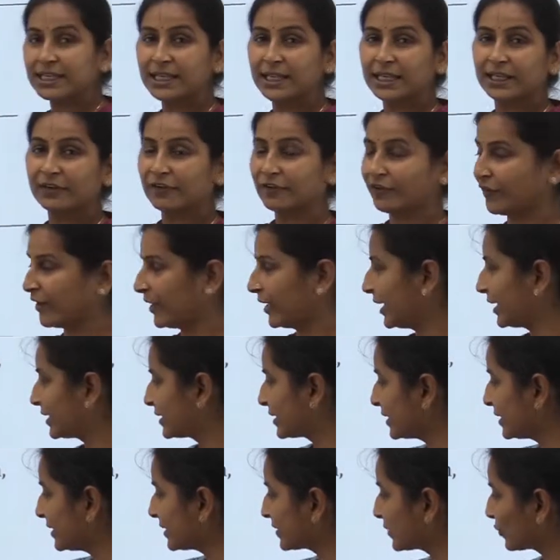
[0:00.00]

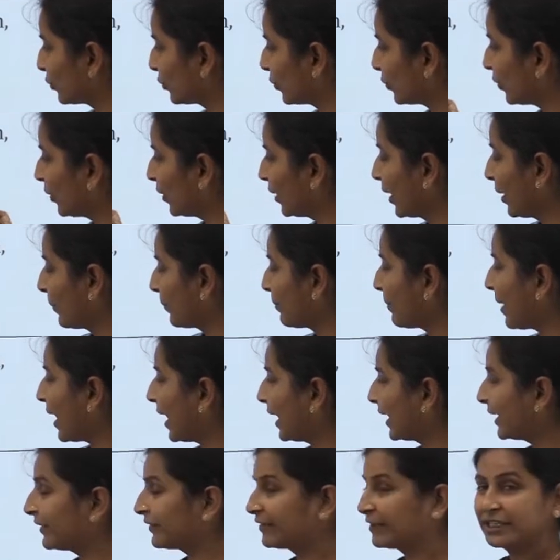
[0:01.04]
infinity, so
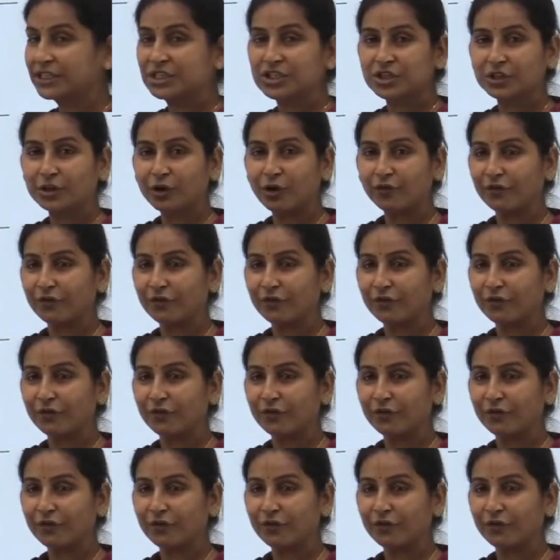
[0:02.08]
my region of